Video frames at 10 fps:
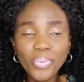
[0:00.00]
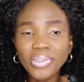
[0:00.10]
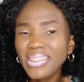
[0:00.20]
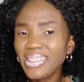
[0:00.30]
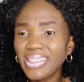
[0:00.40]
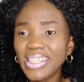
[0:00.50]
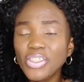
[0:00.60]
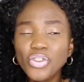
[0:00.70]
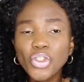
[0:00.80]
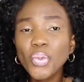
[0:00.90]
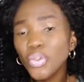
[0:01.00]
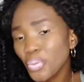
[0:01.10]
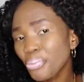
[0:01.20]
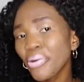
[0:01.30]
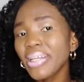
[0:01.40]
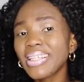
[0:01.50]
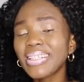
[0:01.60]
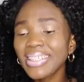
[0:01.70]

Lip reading: but these days you just want to bring it out,